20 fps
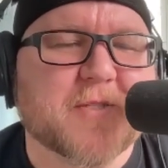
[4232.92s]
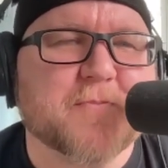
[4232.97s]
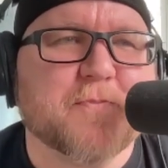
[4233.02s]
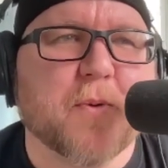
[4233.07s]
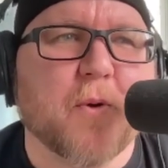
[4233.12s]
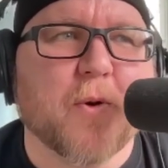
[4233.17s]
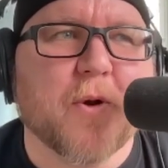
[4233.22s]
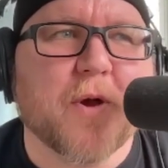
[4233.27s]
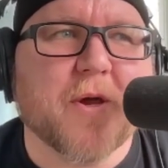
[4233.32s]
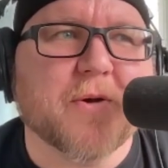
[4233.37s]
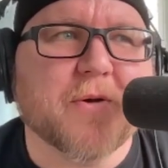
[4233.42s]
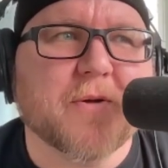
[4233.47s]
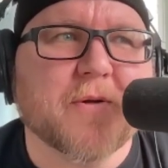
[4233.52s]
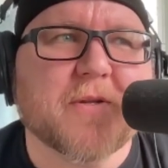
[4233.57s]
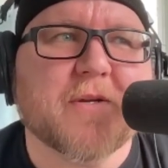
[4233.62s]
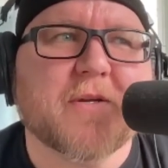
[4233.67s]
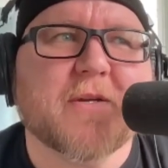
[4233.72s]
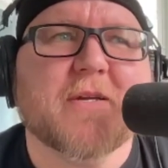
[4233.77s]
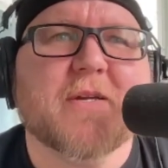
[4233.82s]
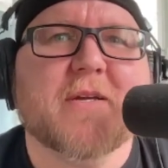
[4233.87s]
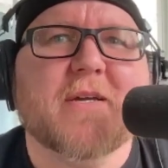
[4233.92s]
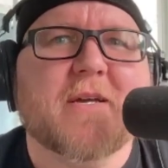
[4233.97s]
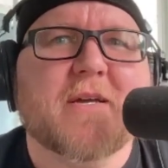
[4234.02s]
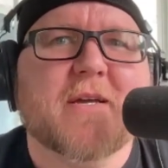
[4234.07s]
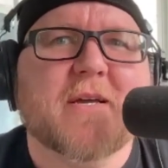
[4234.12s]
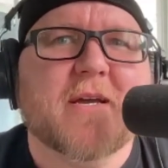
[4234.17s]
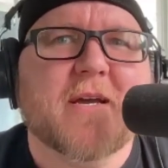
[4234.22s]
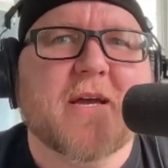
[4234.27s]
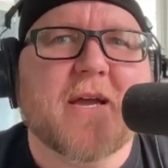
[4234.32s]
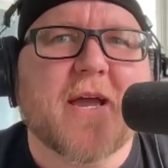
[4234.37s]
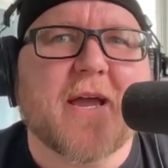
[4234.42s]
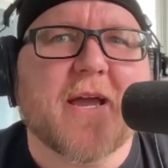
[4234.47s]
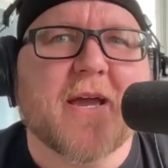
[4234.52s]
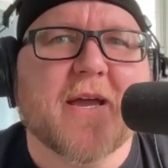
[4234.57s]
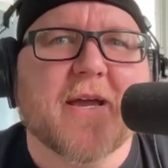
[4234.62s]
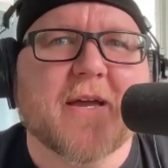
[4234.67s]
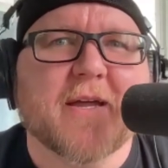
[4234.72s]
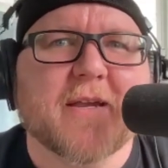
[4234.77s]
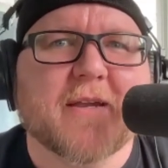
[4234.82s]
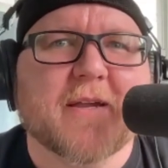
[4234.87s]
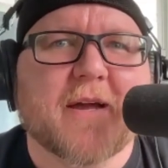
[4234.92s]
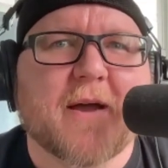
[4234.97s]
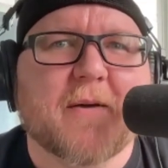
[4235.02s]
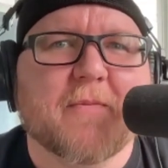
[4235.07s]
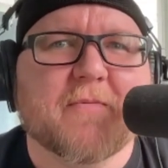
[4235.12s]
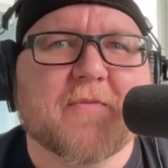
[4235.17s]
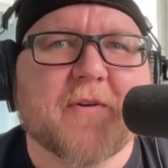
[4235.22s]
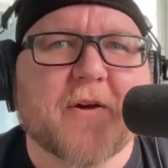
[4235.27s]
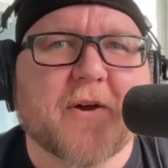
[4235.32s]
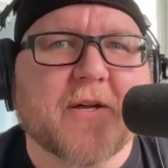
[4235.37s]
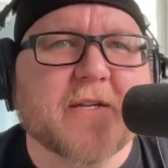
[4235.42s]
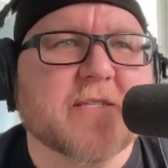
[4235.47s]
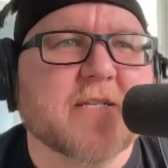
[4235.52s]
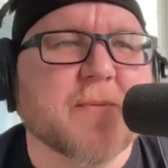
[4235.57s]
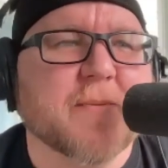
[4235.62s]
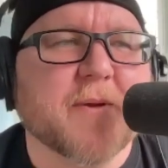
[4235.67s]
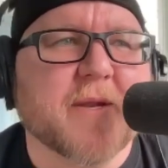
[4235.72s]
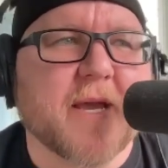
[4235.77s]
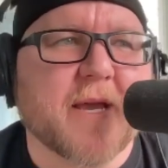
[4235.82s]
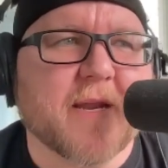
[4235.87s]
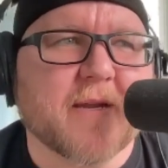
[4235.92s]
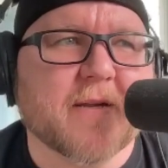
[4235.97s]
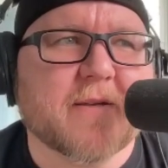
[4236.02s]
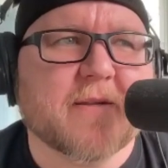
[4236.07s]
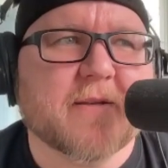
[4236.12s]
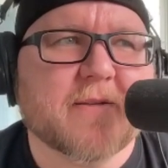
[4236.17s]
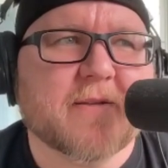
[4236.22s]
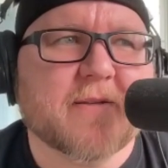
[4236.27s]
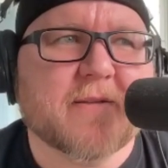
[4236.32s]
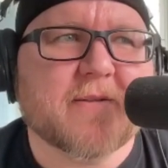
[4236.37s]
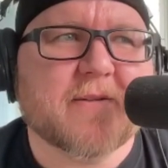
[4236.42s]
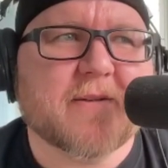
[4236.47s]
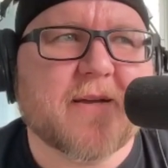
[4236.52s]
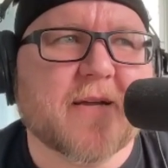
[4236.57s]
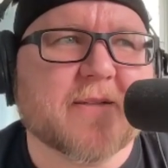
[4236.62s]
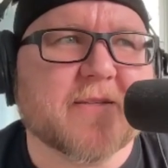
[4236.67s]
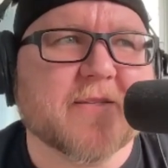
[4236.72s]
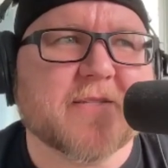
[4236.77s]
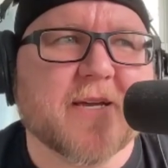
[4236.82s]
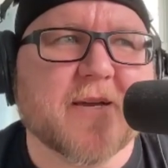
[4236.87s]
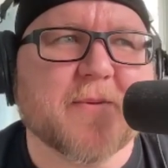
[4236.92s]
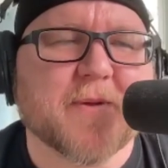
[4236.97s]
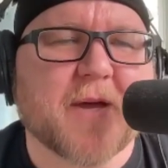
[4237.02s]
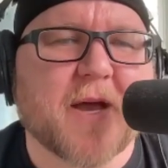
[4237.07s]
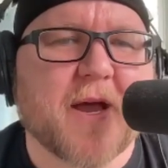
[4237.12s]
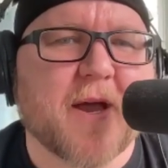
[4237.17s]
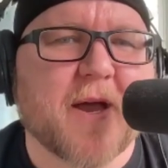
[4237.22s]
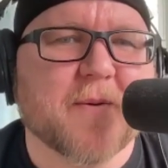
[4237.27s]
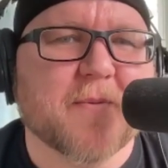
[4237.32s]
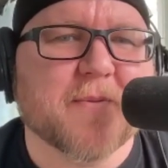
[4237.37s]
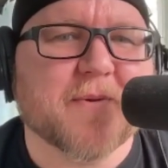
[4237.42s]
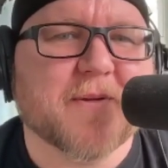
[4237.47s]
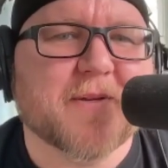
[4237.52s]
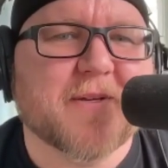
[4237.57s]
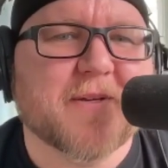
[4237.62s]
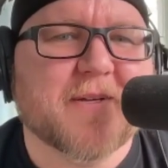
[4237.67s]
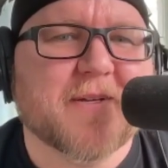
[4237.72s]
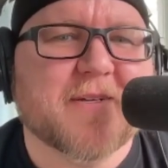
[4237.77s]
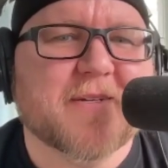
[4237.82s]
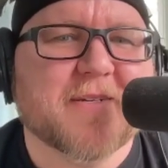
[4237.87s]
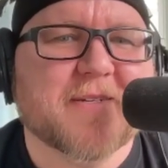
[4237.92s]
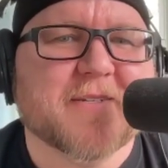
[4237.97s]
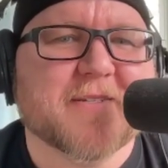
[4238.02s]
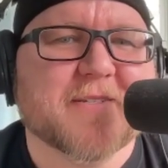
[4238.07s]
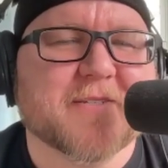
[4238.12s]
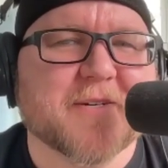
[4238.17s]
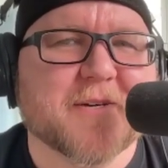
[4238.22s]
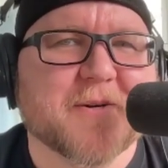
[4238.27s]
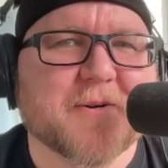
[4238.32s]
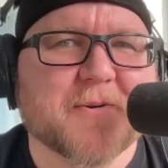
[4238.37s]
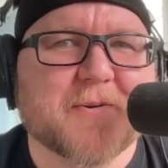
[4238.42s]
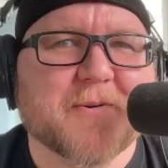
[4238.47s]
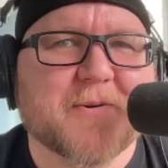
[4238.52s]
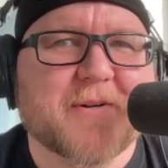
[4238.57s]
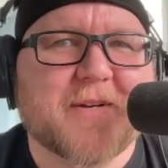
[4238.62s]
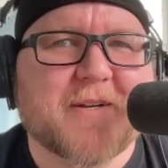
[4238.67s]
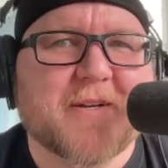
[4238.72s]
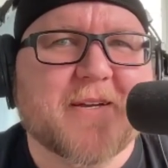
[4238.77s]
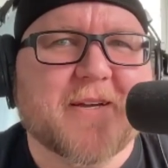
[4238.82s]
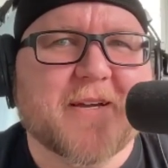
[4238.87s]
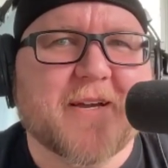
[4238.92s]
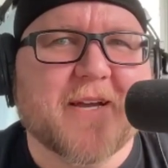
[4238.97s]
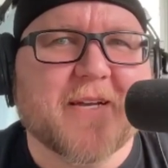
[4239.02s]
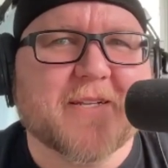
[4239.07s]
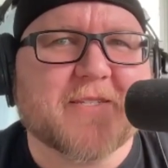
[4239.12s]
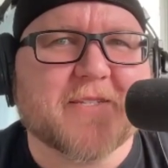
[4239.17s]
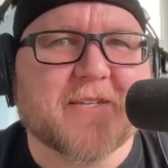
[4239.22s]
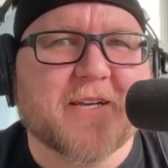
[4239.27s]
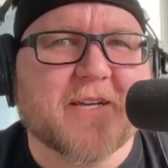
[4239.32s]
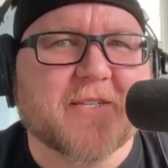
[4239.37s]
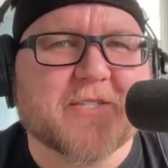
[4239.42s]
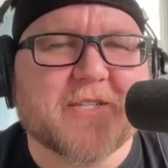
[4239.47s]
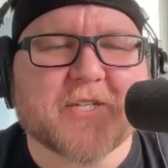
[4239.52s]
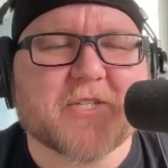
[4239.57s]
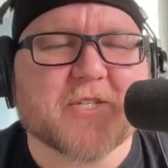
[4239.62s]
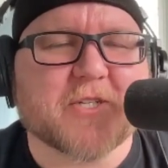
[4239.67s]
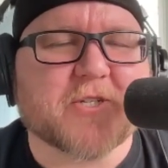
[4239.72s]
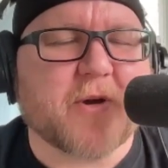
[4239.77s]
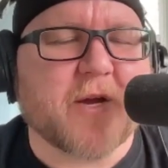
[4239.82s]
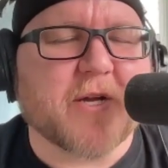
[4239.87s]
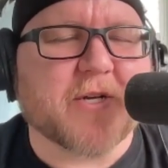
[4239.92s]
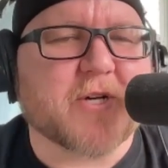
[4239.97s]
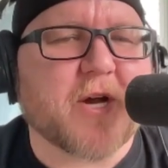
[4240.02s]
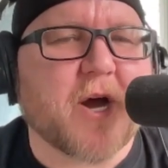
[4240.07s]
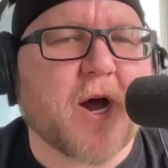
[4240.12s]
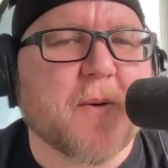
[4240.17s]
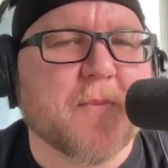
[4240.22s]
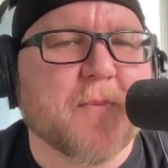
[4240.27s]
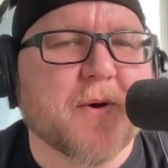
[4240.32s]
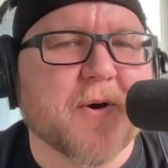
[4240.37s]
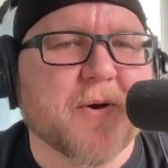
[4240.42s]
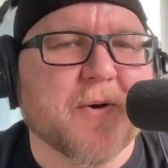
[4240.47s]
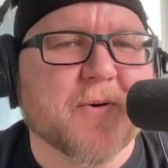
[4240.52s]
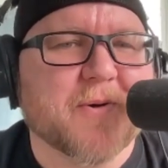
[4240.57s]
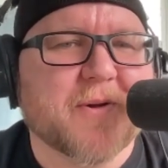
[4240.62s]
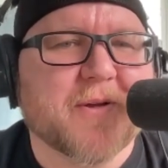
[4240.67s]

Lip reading: spoiled and I'm very intimidated at the same time. So it's such a strange combo.